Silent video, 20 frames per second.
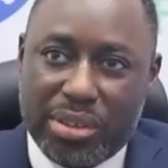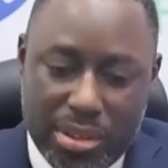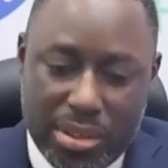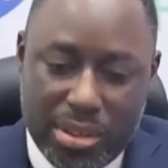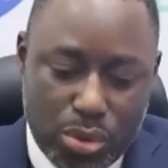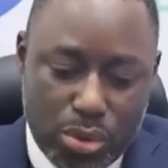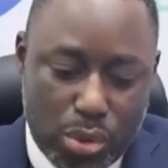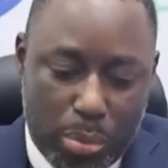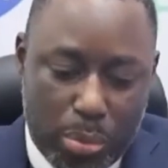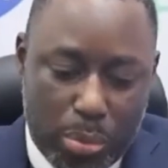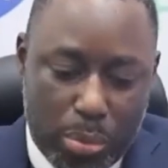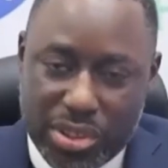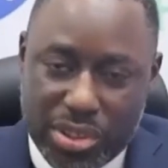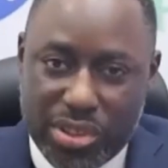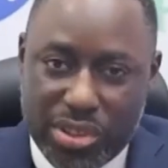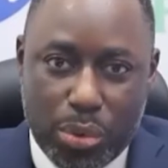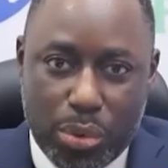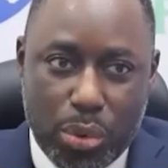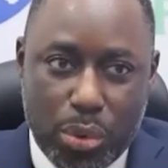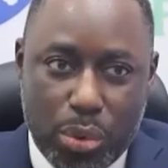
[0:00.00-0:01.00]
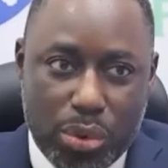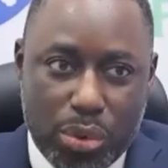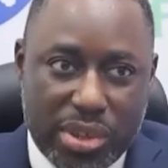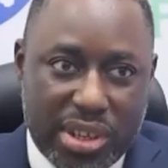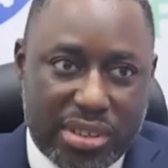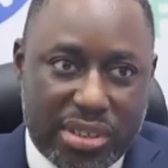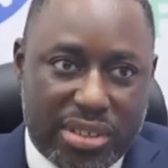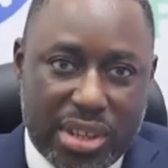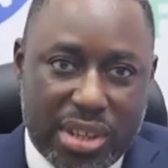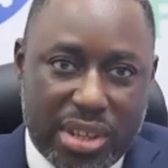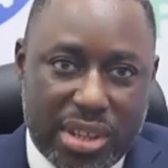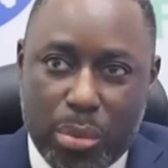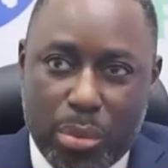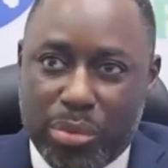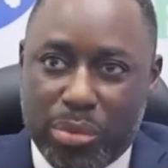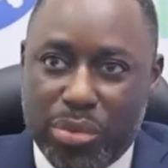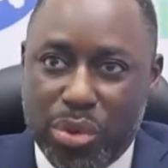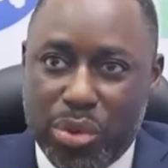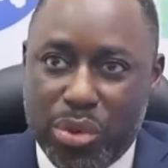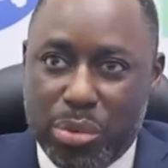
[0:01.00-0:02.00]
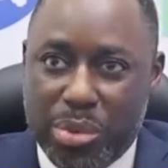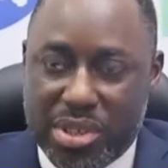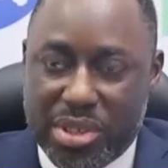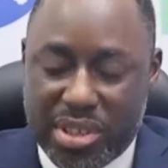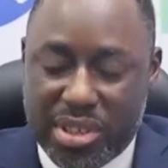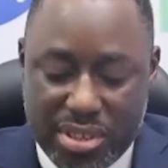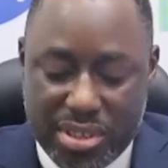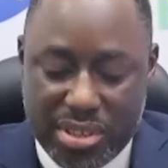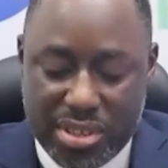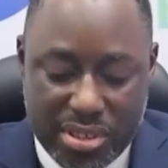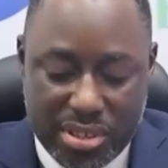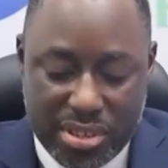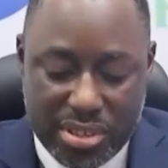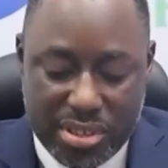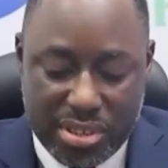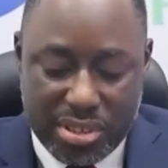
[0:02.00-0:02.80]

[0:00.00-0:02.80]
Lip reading: supporting the growth and setup of new businesses.